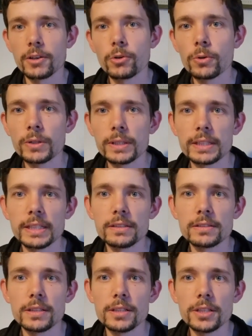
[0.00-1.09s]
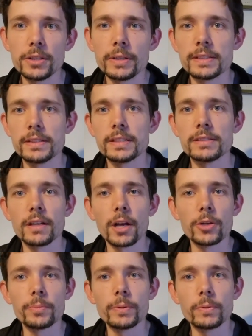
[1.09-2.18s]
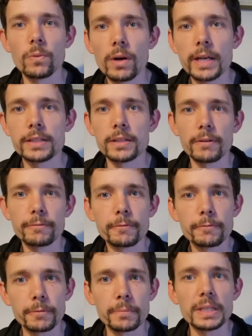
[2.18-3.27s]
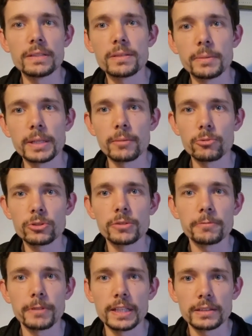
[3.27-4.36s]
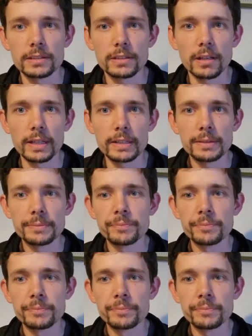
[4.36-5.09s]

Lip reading: all it needs to do is it needs to open wide enough for me to be able to fit inside.